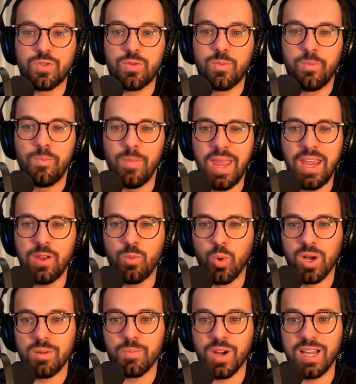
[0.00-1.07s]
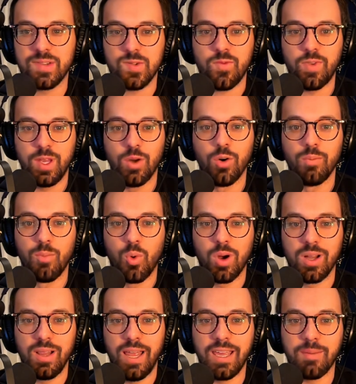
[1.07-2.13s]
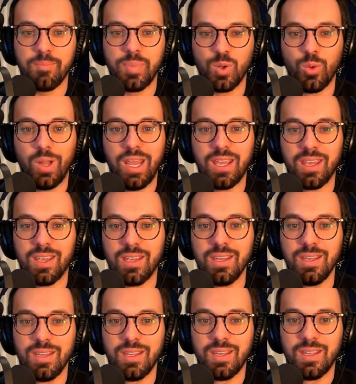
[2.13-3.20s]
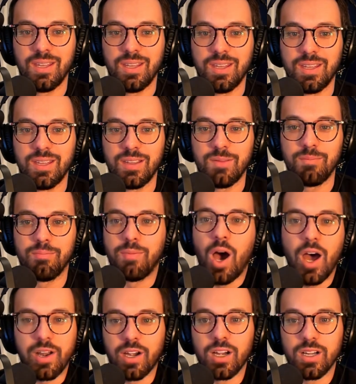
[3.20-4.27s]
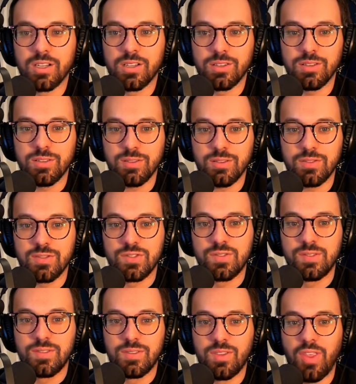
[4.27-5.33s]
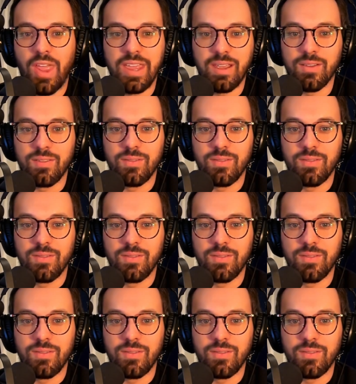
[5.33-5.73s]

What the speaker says: made WordPress feel more like building modern like